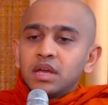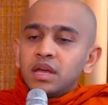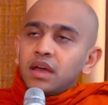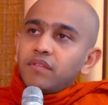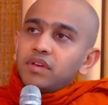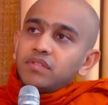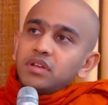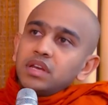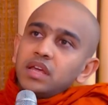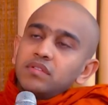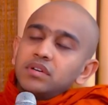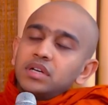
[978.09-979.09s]
we will
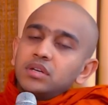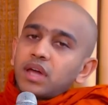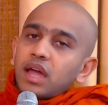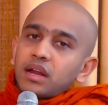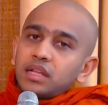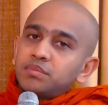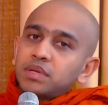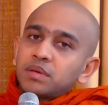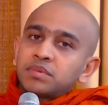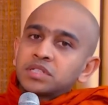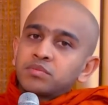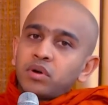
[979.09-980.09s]
never look at other
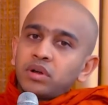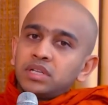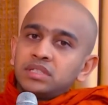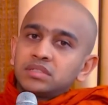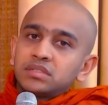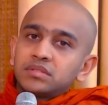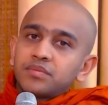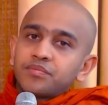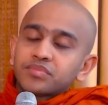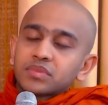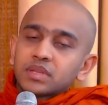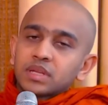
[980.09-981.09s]
people's bodies
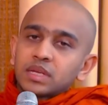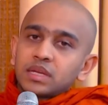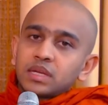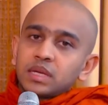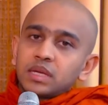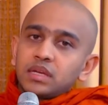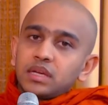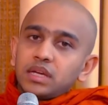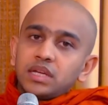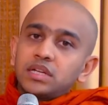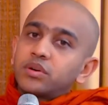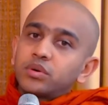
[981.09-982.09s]
in a
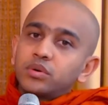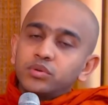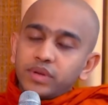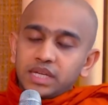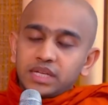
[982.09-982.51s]
true way.